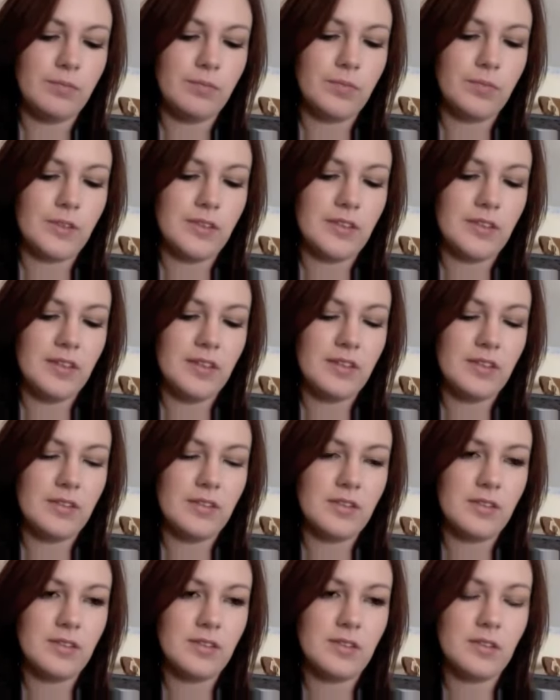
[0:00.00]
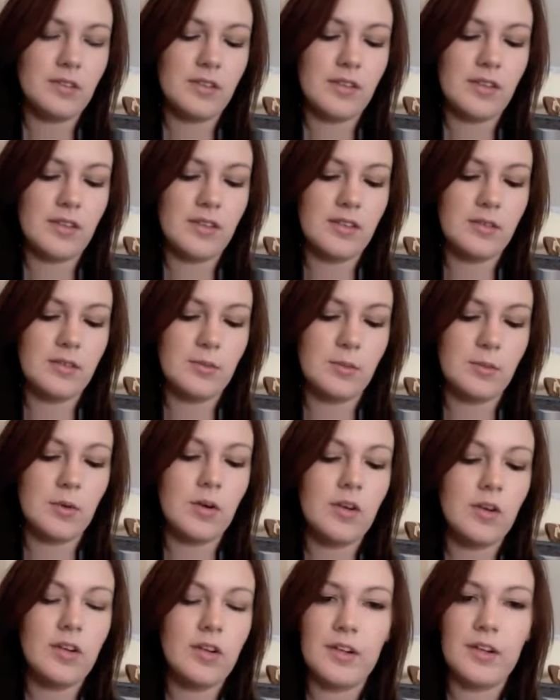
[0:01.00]
I think it's S.
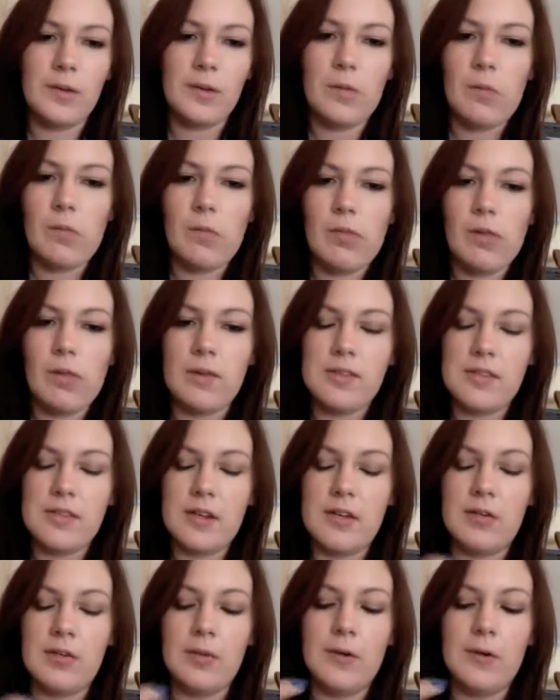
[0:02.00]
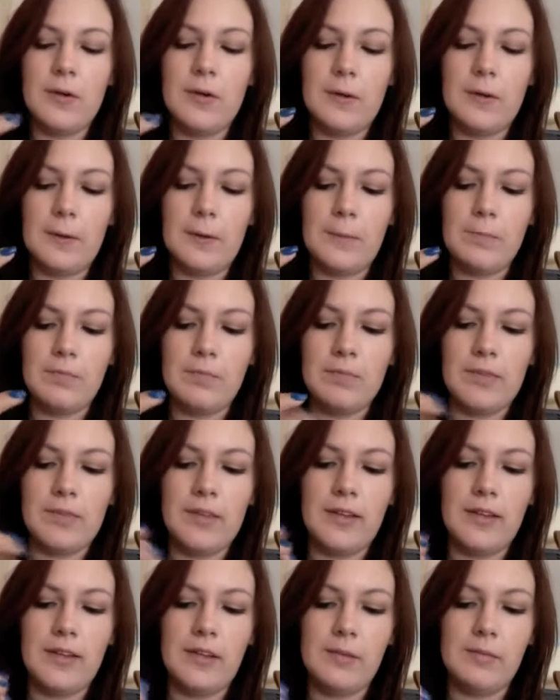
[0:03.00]
Walker, Sarah Walker,
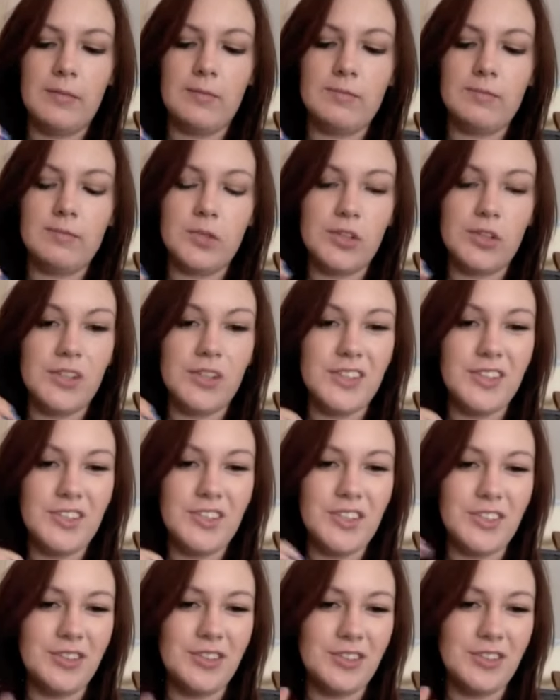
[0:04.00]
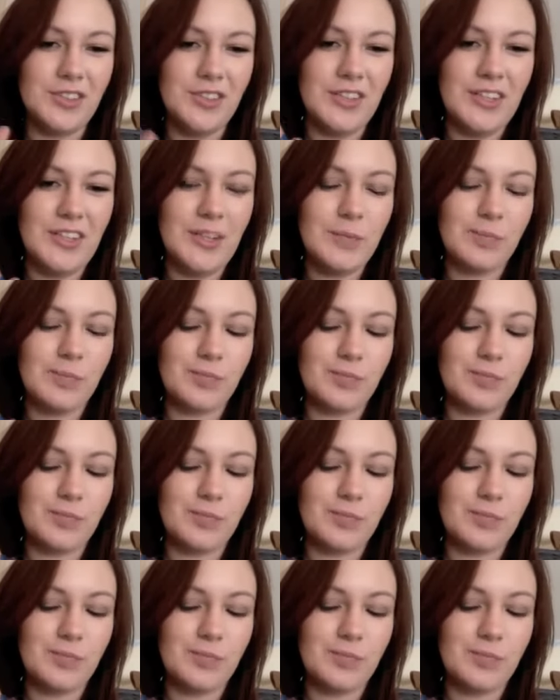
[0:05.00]
um, on her channel, she